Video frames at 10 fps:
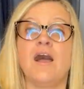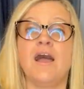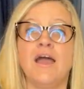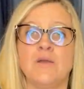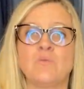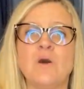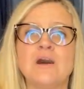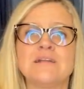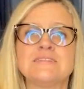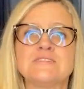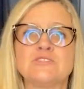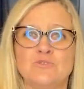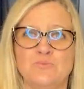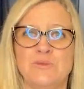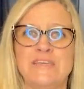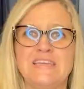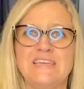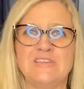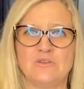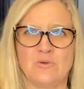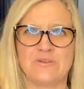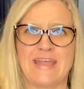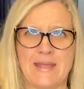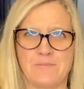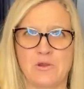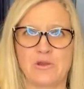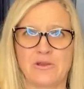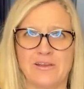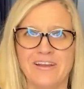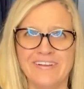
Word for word: I want to be your neighbor.